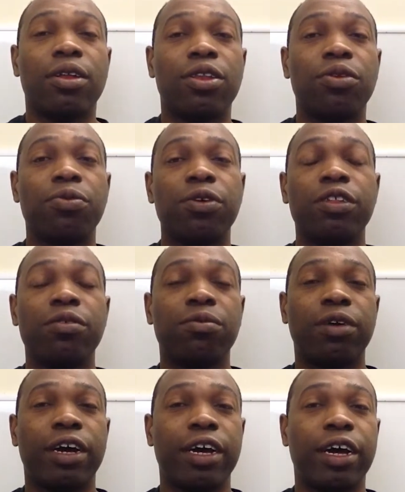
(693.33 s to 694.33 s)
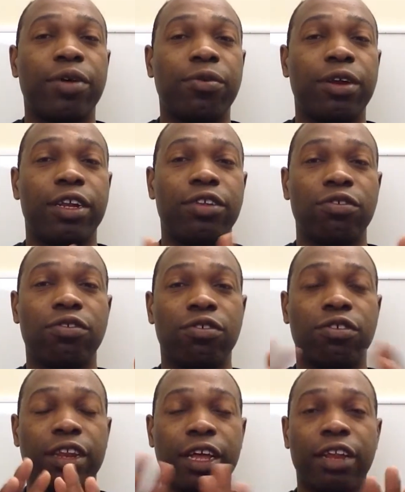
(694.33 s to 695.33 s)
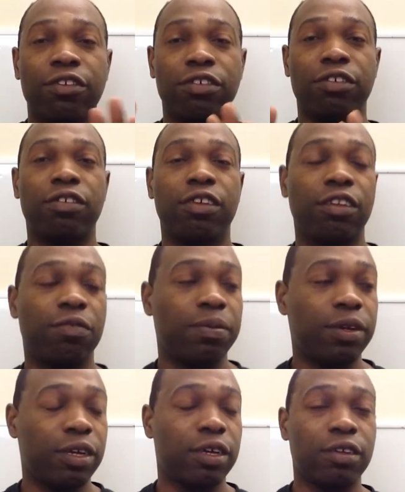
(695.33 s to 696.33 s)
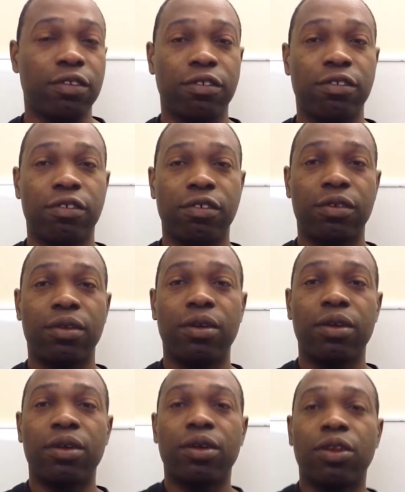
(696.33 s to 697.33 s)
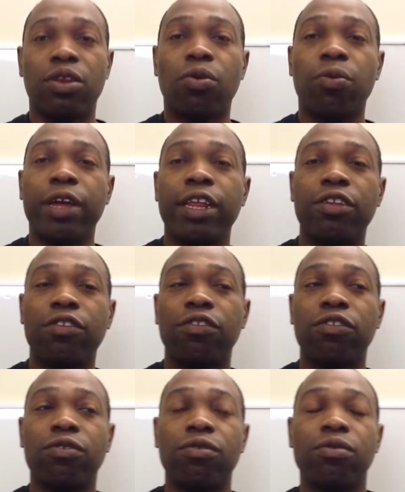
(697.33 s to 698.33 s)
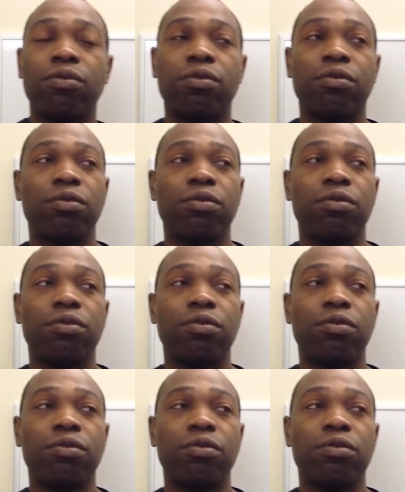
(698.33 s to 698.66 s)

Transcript: The reason why I wanted to use those analogies is because the way that you